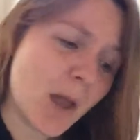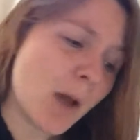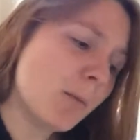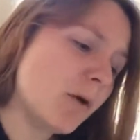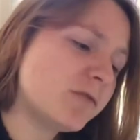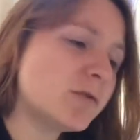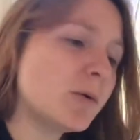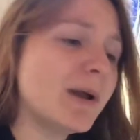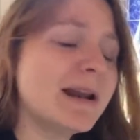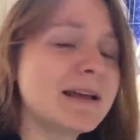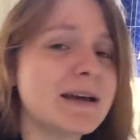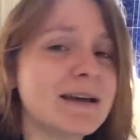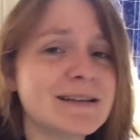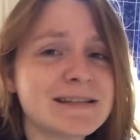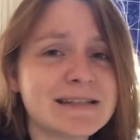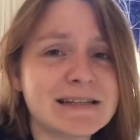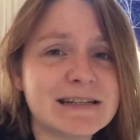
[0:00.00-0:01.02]
I'm off to Welland
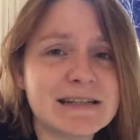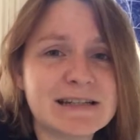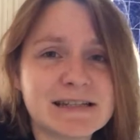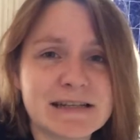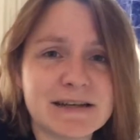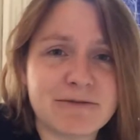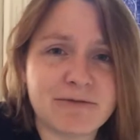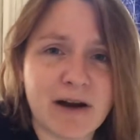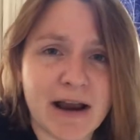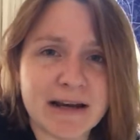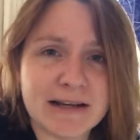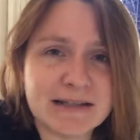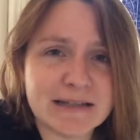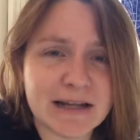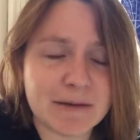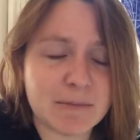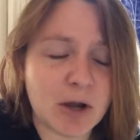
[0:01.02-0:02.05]
Garden City to see a
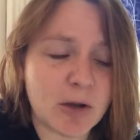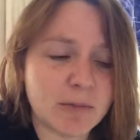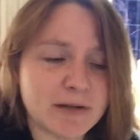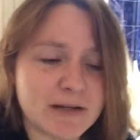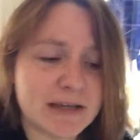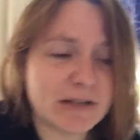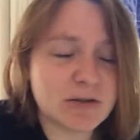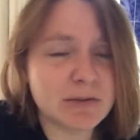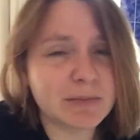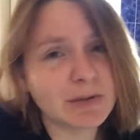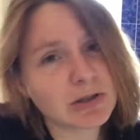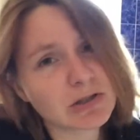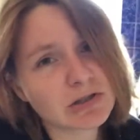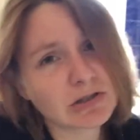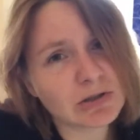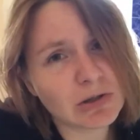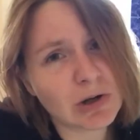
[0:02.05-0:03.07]
friend, and I'm hoping to get to a
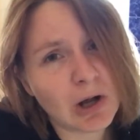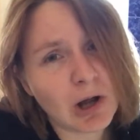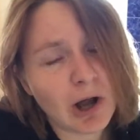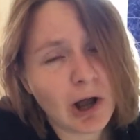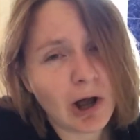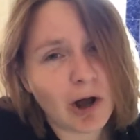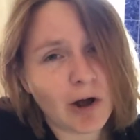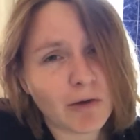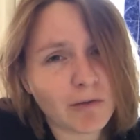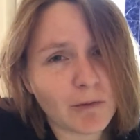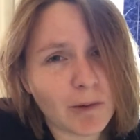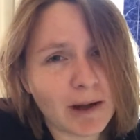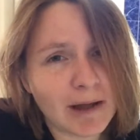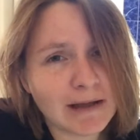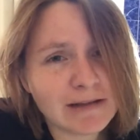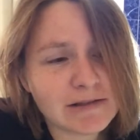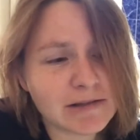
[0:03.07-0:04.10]
bookstore on the
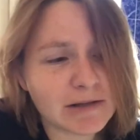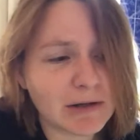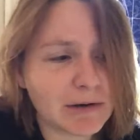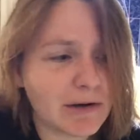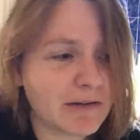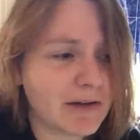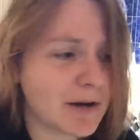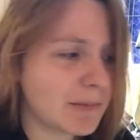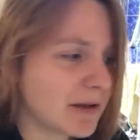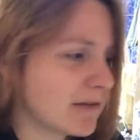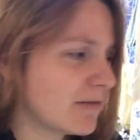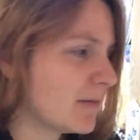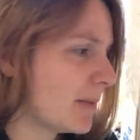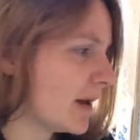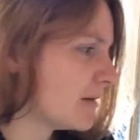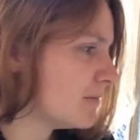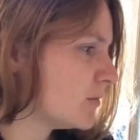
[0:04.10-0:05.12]
way. So I've had a bit of
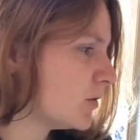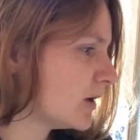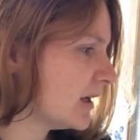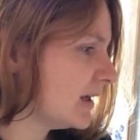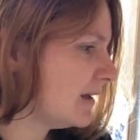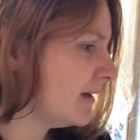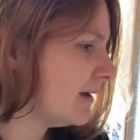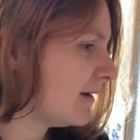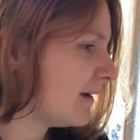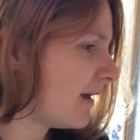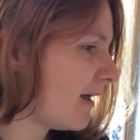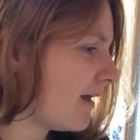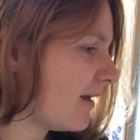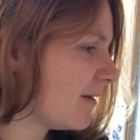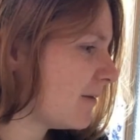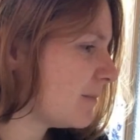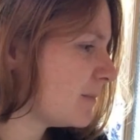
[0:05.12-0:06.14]
a better morning,
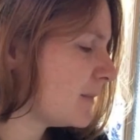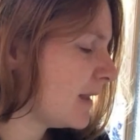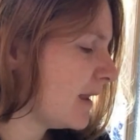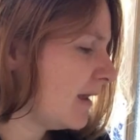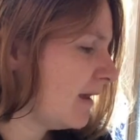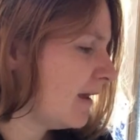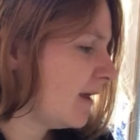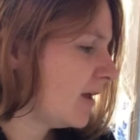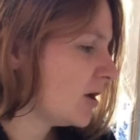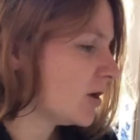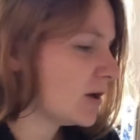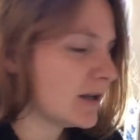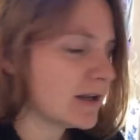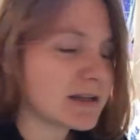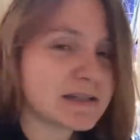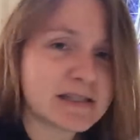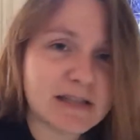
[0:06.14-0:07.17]
um, got
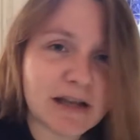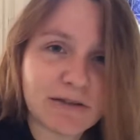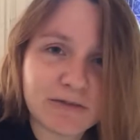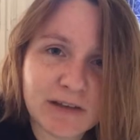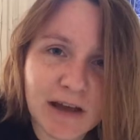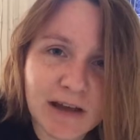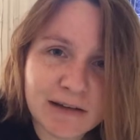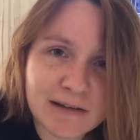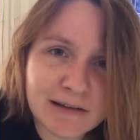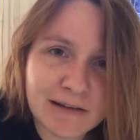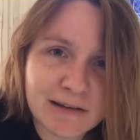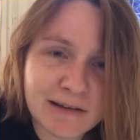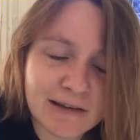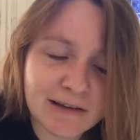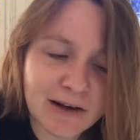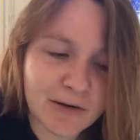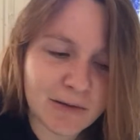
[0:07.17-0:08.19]
a load of stuff done
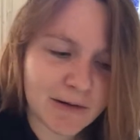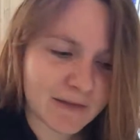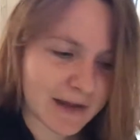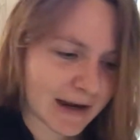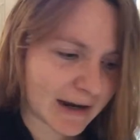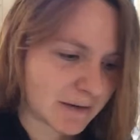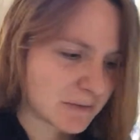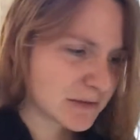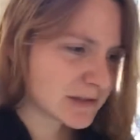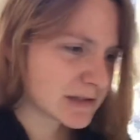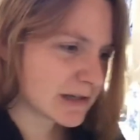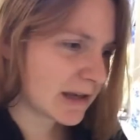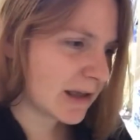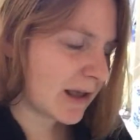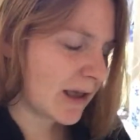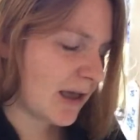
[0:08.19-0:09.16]
around the house.